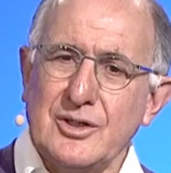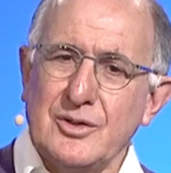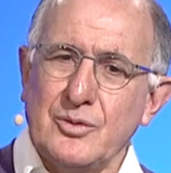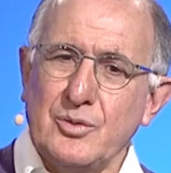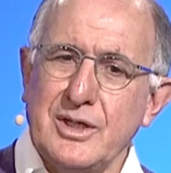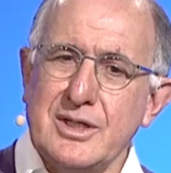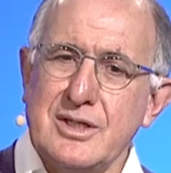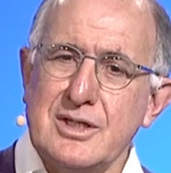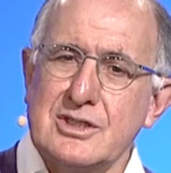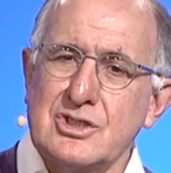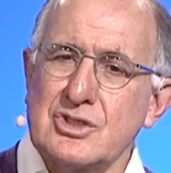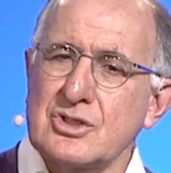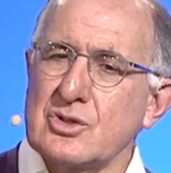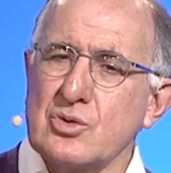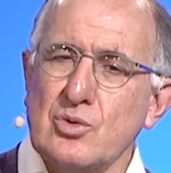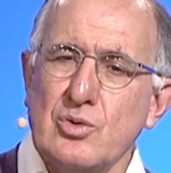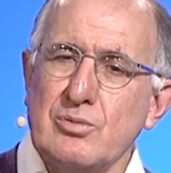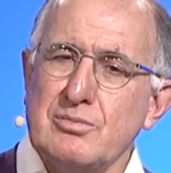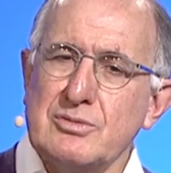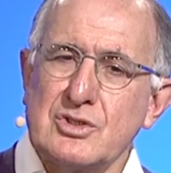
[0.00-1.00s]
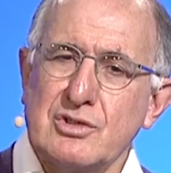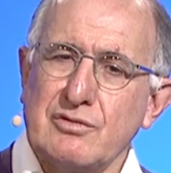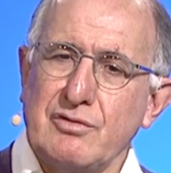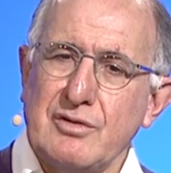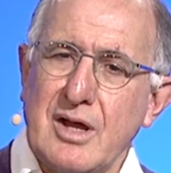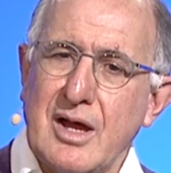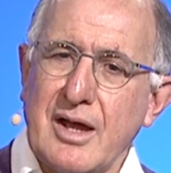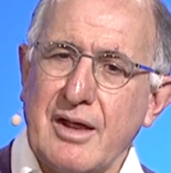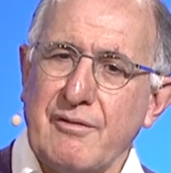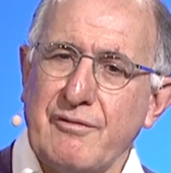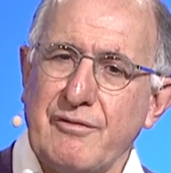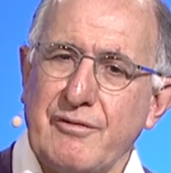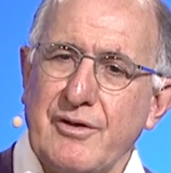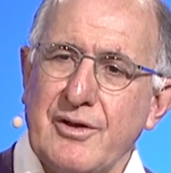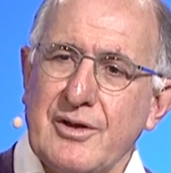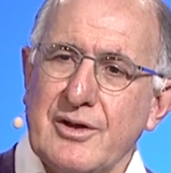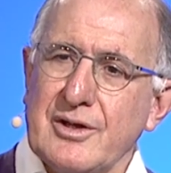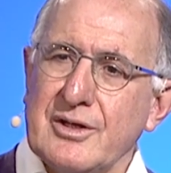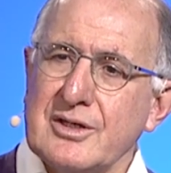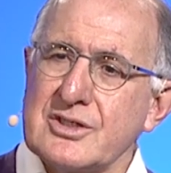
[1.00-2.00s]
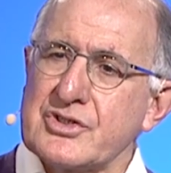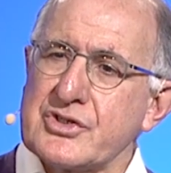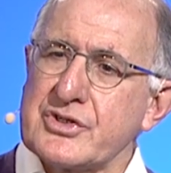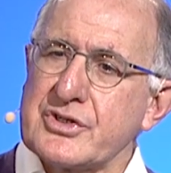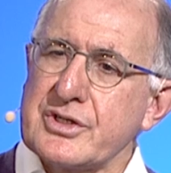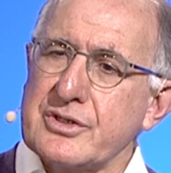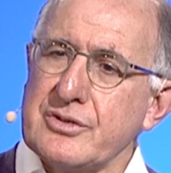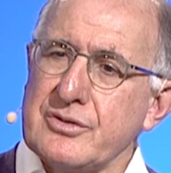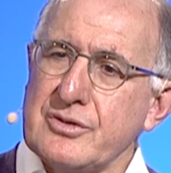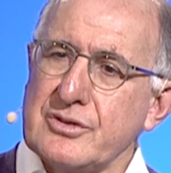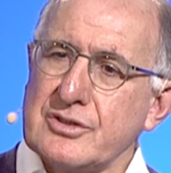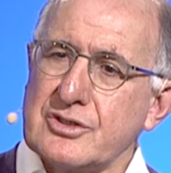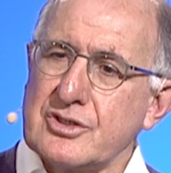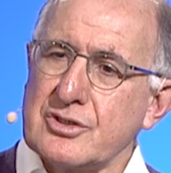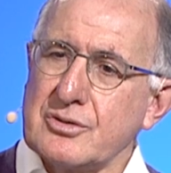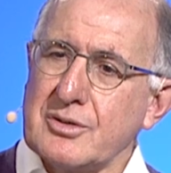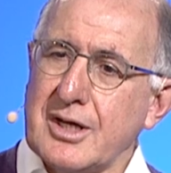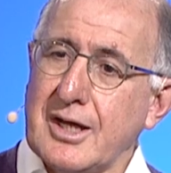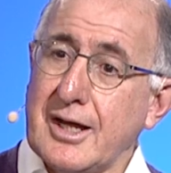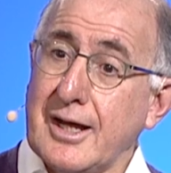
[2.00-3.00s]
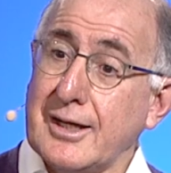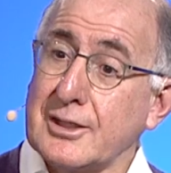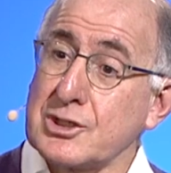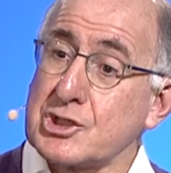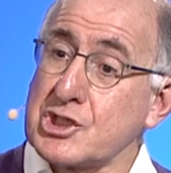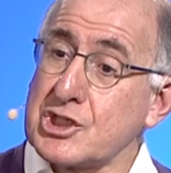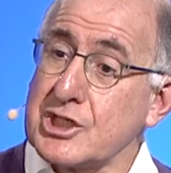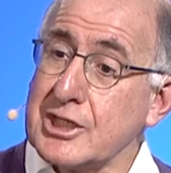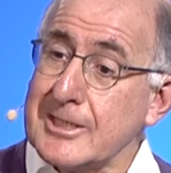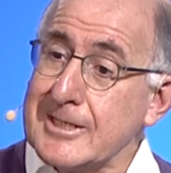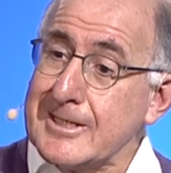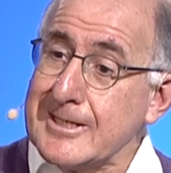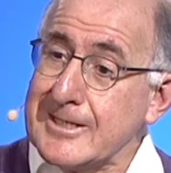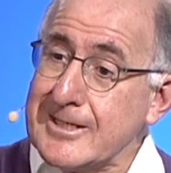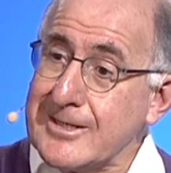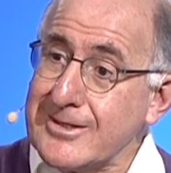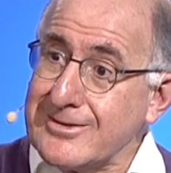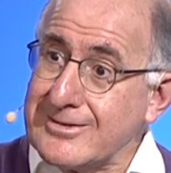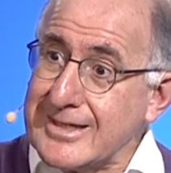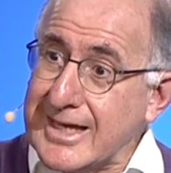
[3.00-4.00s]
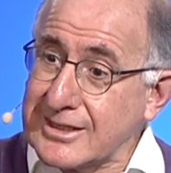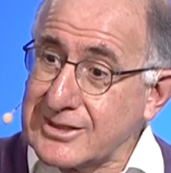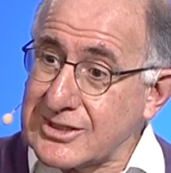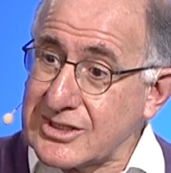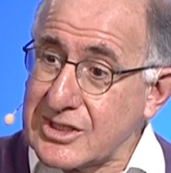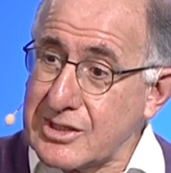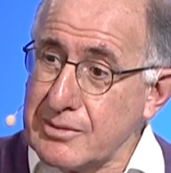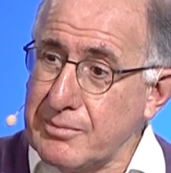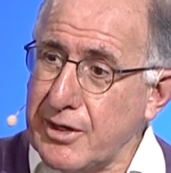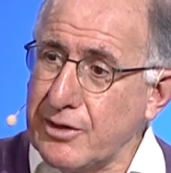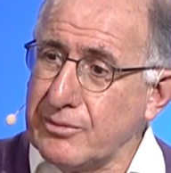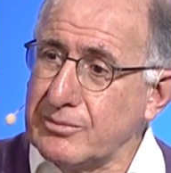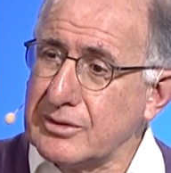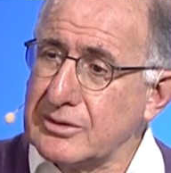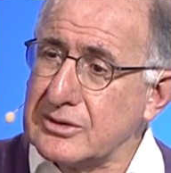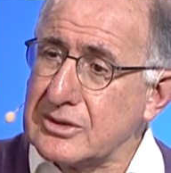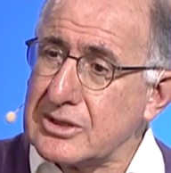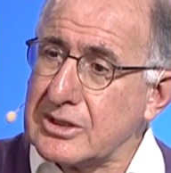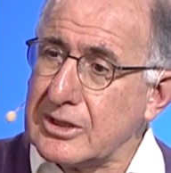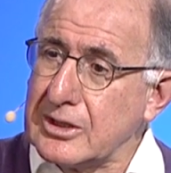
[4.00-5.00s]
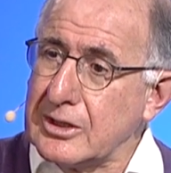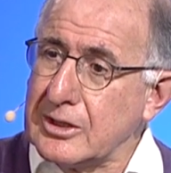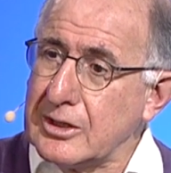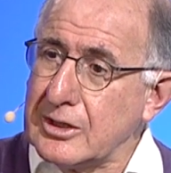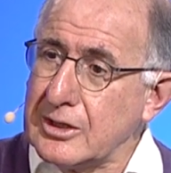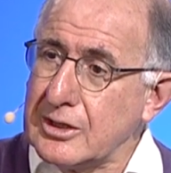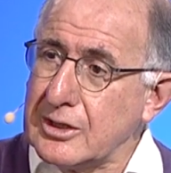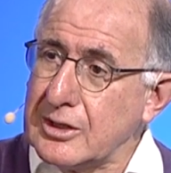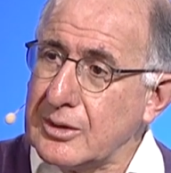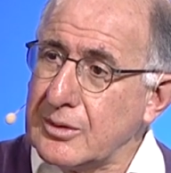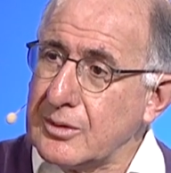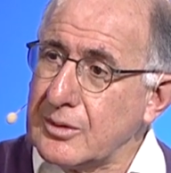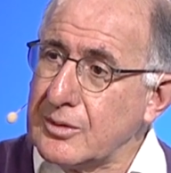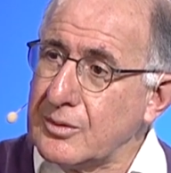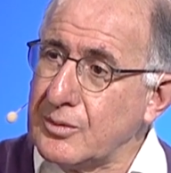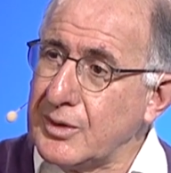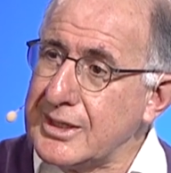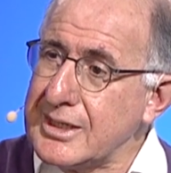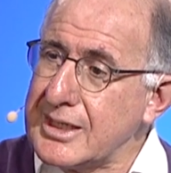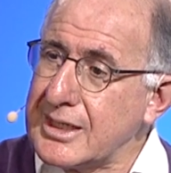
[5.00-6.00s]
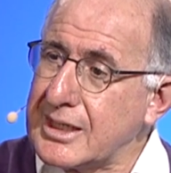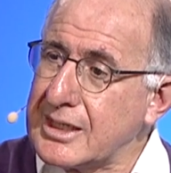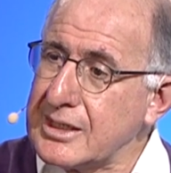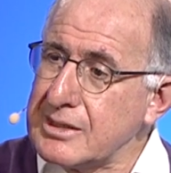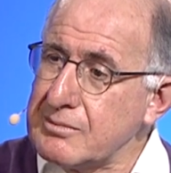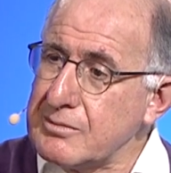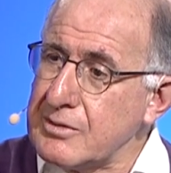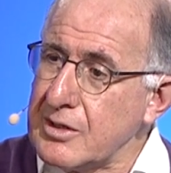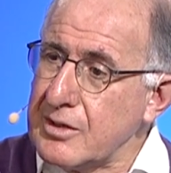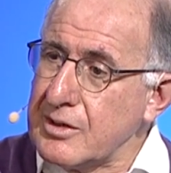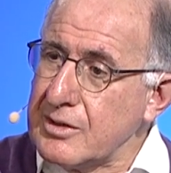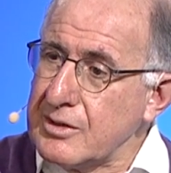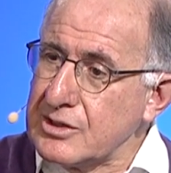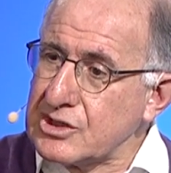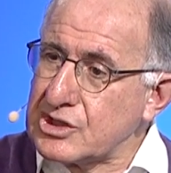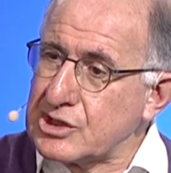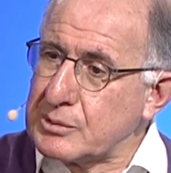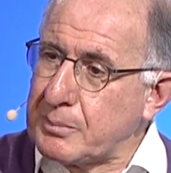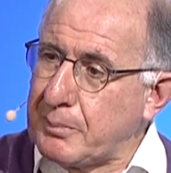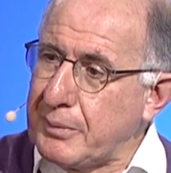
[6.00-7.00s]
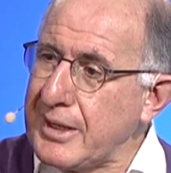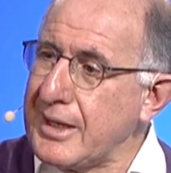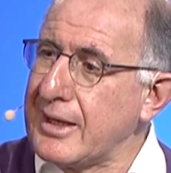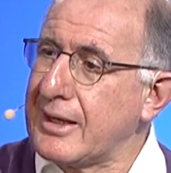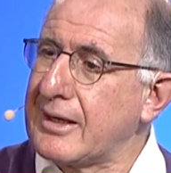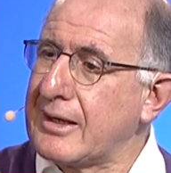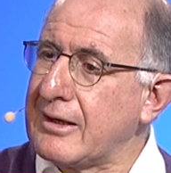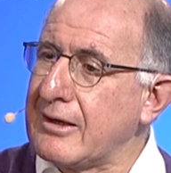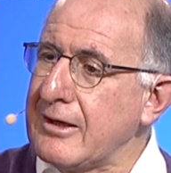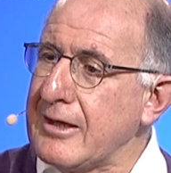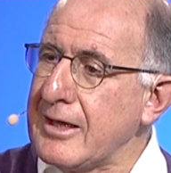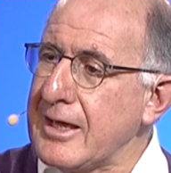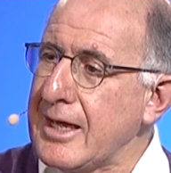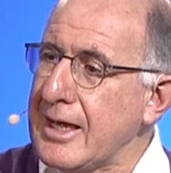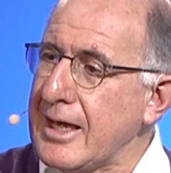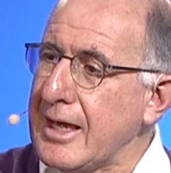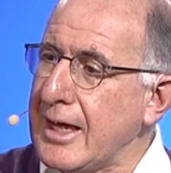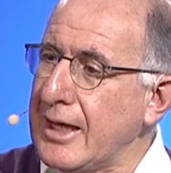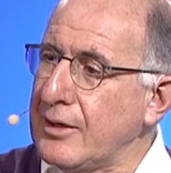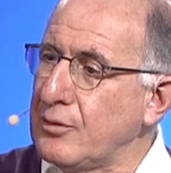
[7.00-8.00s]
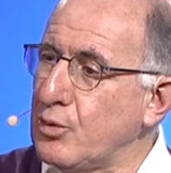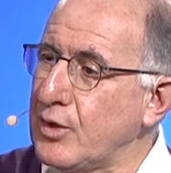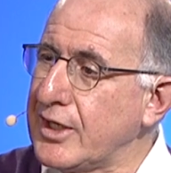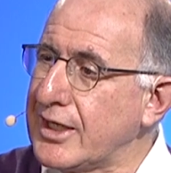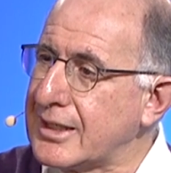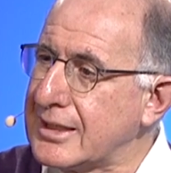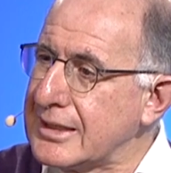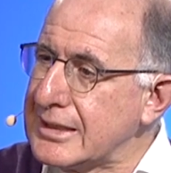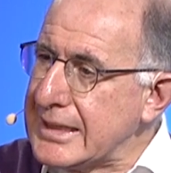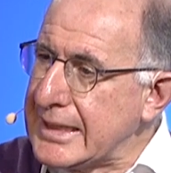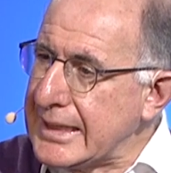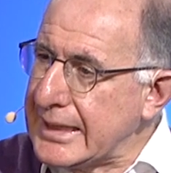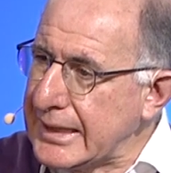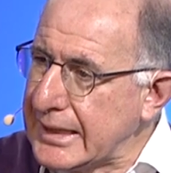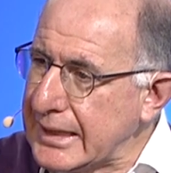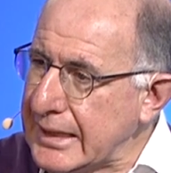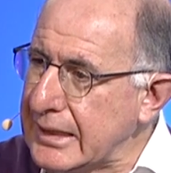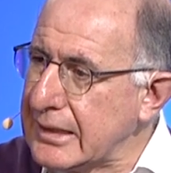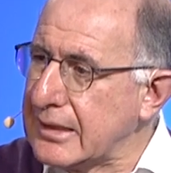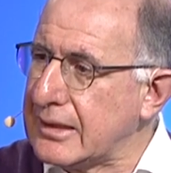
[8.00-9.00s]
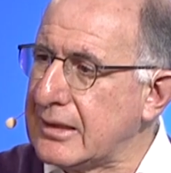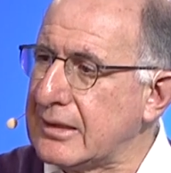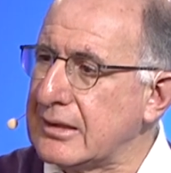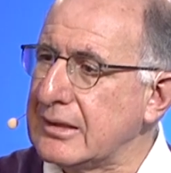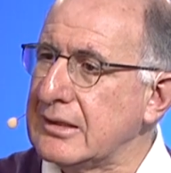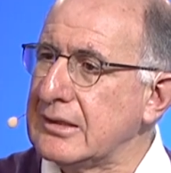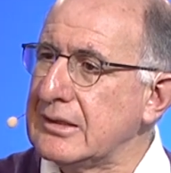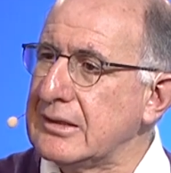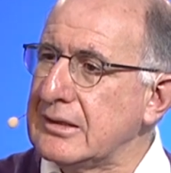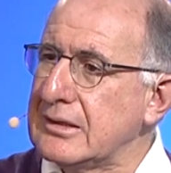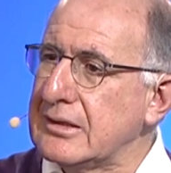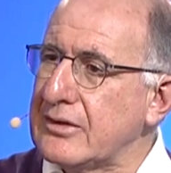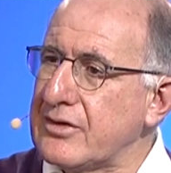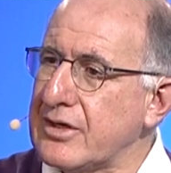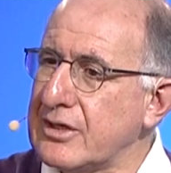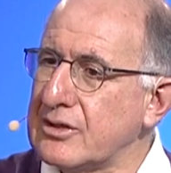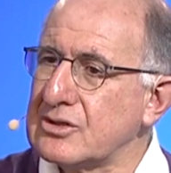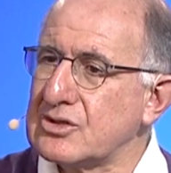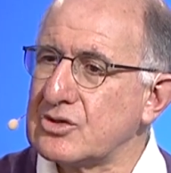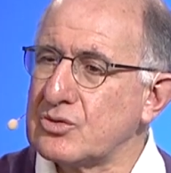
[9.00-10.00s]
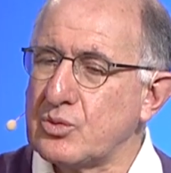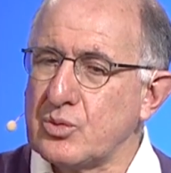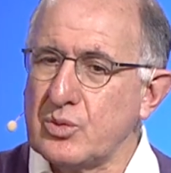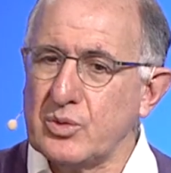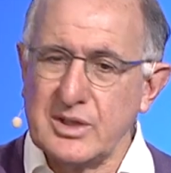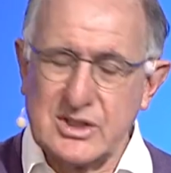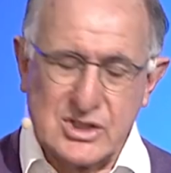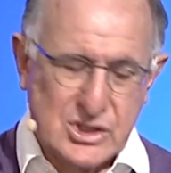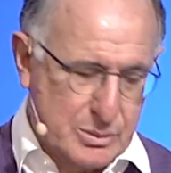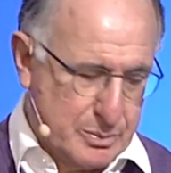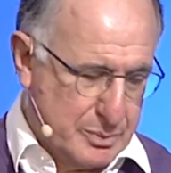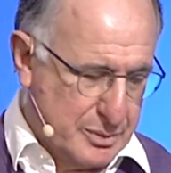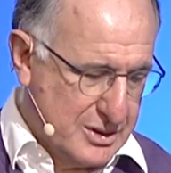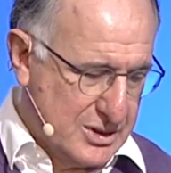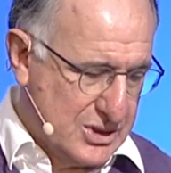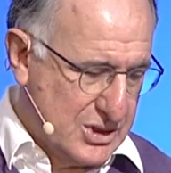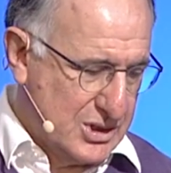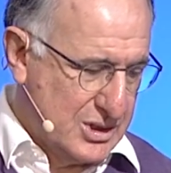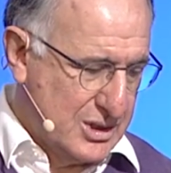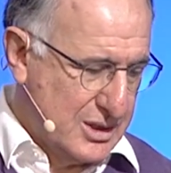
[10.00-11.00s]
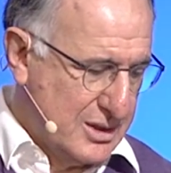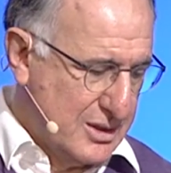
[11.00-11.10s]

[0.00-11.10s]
when the storms of life are stilled to a hush, that's the moment when he can speak and we can hear those whispers.